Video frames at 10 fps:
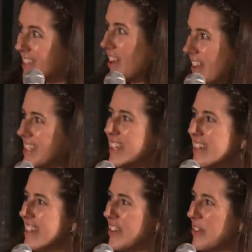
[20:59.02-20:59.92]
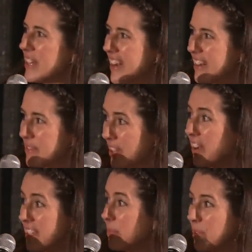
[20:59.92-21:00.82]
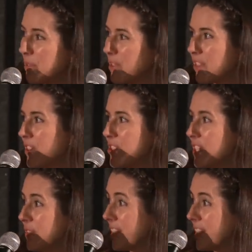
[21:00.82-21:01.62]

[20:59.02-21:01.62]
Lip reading: ties in, you know, it kind of ties in with the mythology of